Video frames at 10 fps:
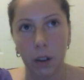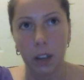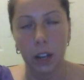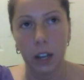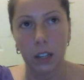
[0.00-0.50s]

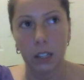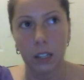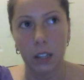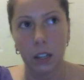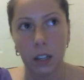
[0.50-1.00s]
and
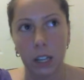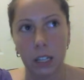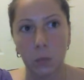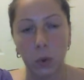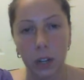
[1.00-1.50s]

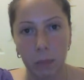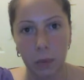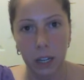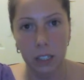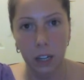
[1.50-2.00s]
it wouldn't
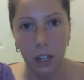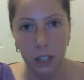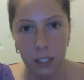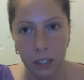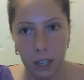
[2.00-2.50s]
make a
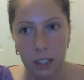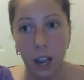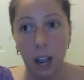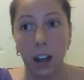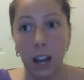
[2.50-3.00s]
ton of sense.
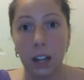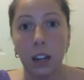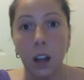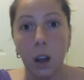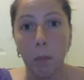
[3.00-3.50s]
I have had
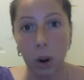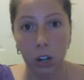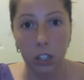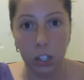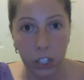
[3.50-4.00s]

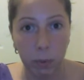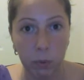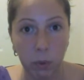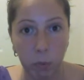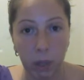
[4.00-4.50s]

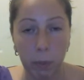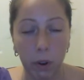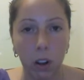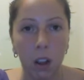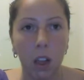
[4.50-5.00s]
partnerships with
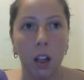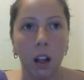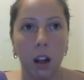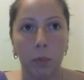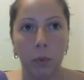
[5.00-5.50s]
people
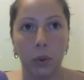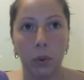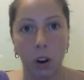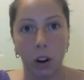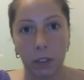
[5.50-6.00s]

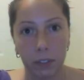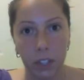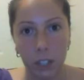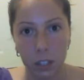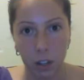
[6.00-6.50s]
who are
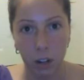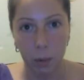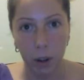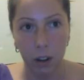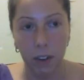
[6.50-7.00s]
15 star and
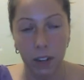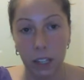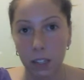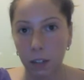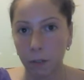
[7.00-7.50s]
above,
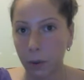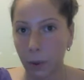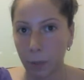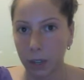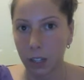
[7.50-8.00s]
and it's
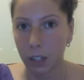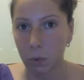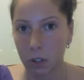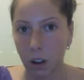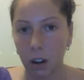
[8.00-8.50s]
difficult because
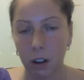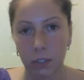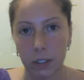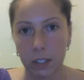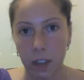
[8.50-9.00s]
we're not
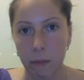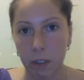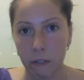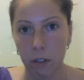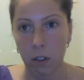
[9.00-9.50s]
on the same
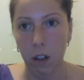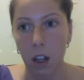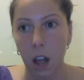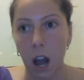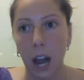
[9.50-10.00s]
level.
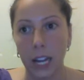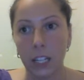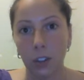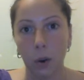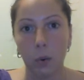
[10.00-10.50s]

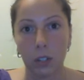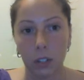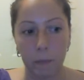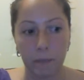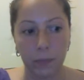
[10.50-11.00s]
I don't
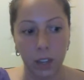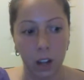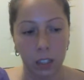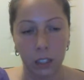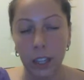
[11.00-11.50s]

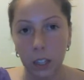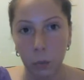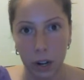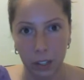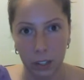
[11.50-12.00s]
lead
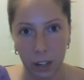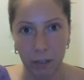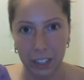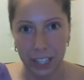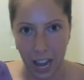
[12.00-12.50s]
well
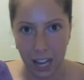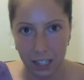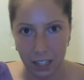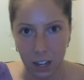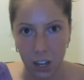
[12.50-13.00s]
enough
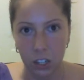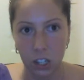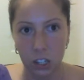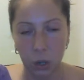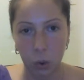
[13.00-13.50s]
yet
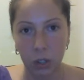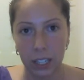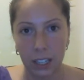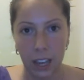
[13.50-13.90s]
to totally